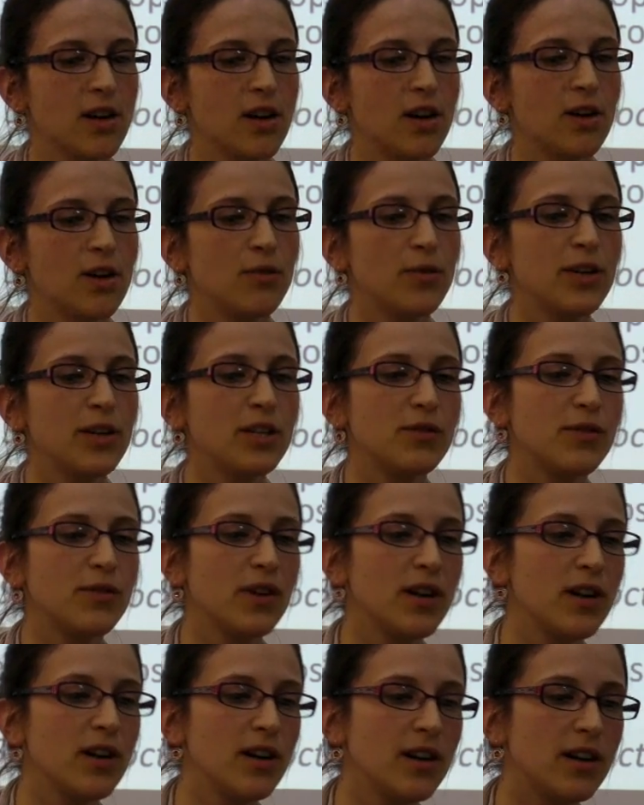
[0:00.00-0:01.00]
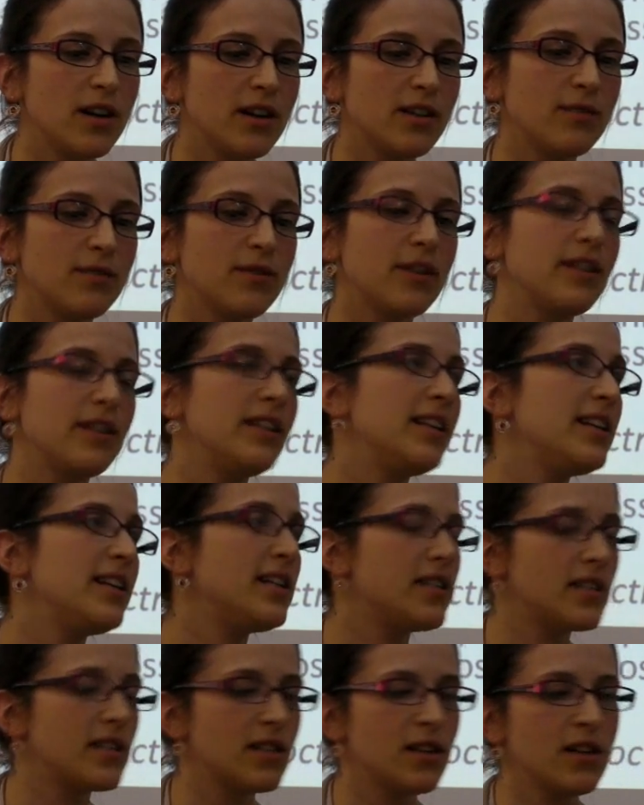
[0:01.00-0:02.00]
of which for her, at the very
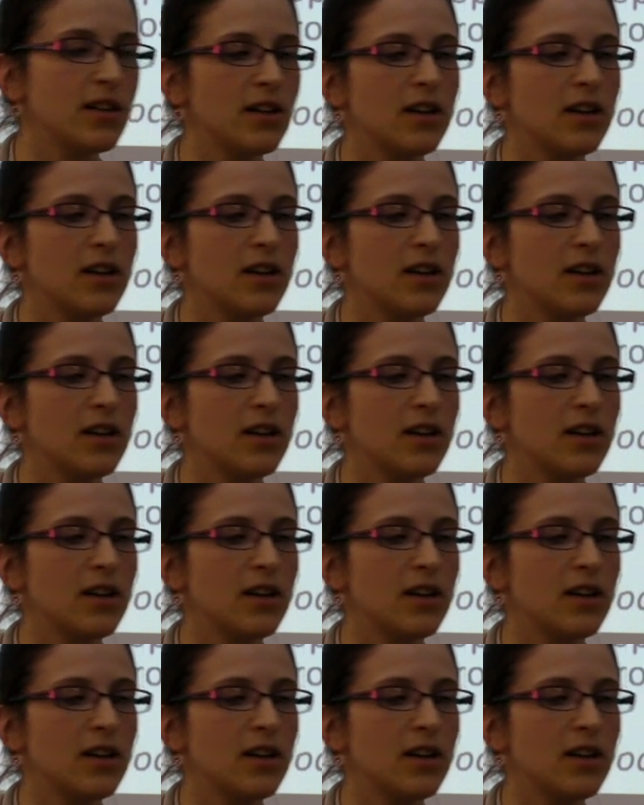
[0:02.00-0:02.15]
least,